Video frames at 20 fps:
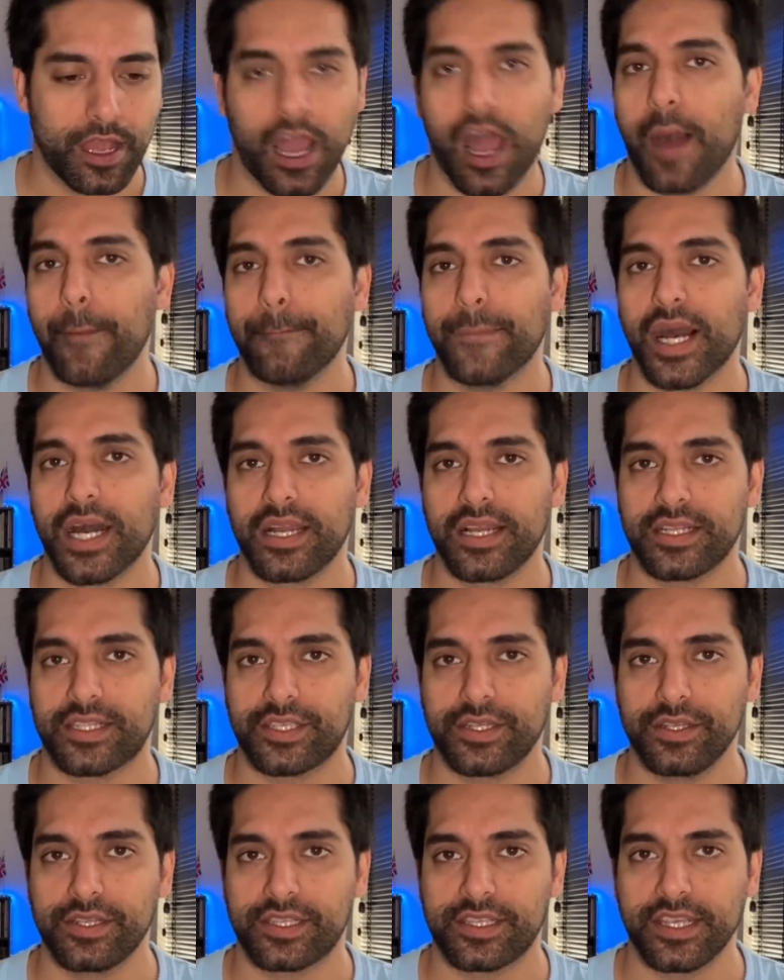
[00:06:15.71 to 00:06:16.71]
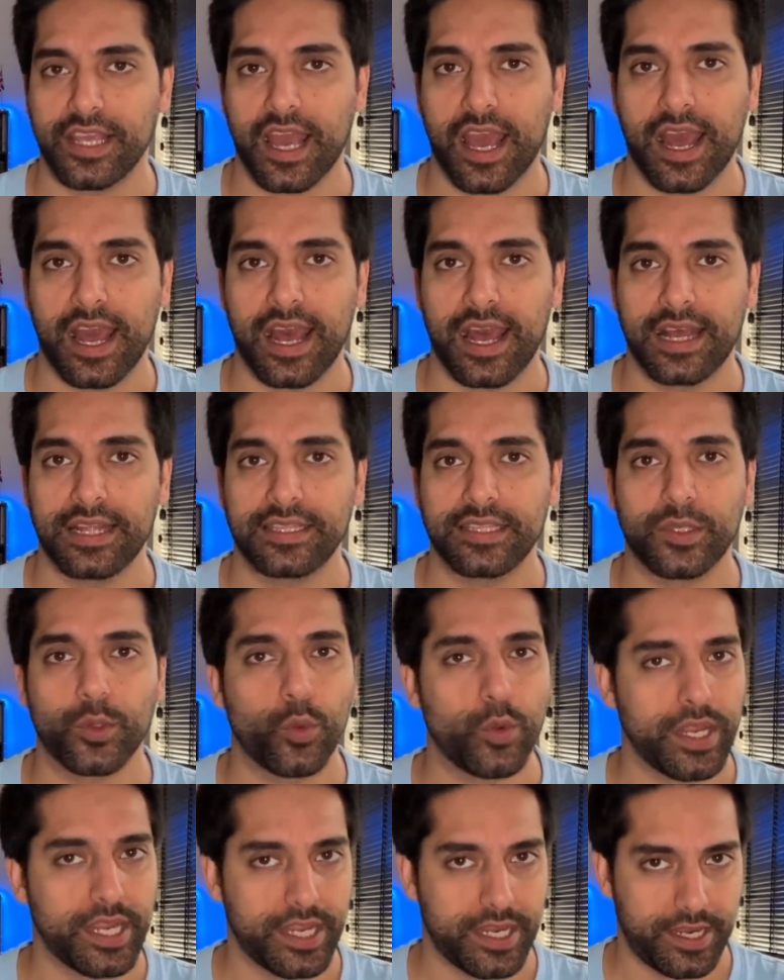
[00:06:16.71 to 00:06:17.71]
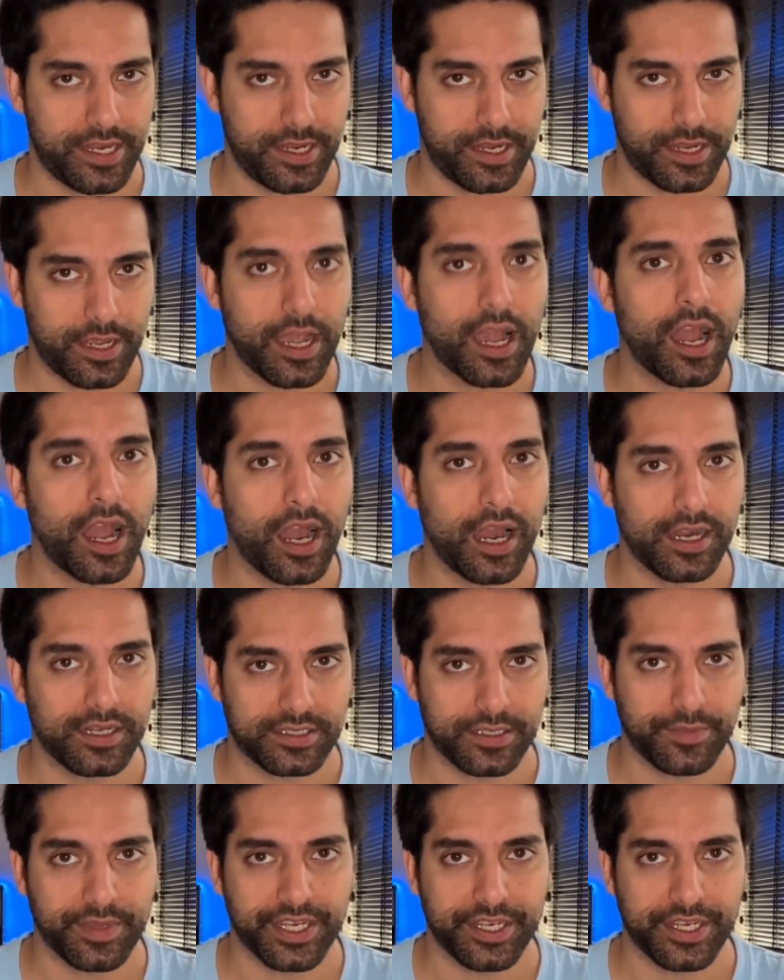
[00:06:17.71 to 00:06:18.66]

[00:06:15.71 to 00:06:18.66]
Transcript: I'm Mahyar Tousi, and we are the